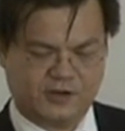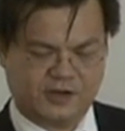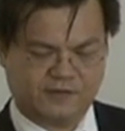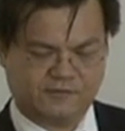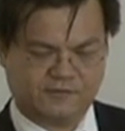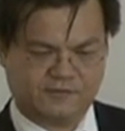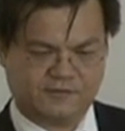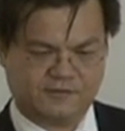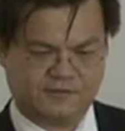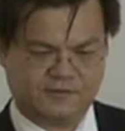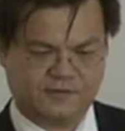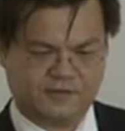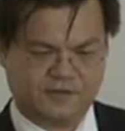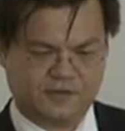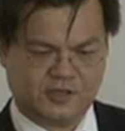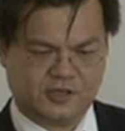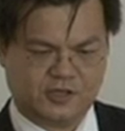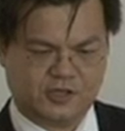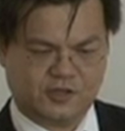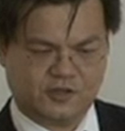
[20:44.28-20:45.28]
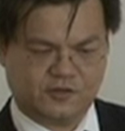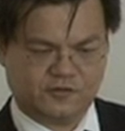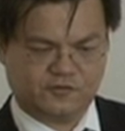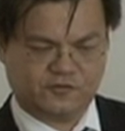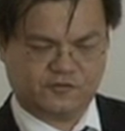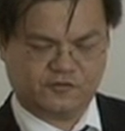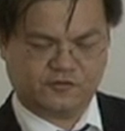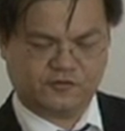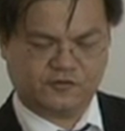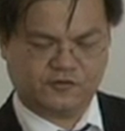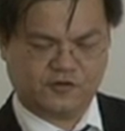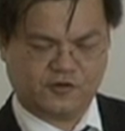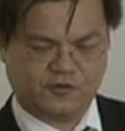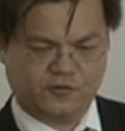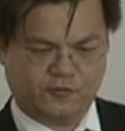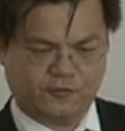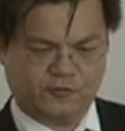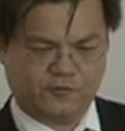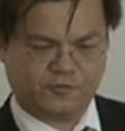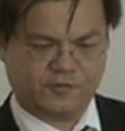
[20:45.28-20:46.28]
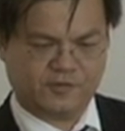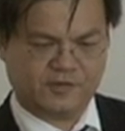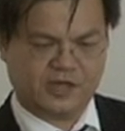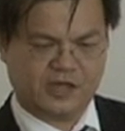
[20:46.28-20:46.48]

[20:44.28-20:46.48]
Right. So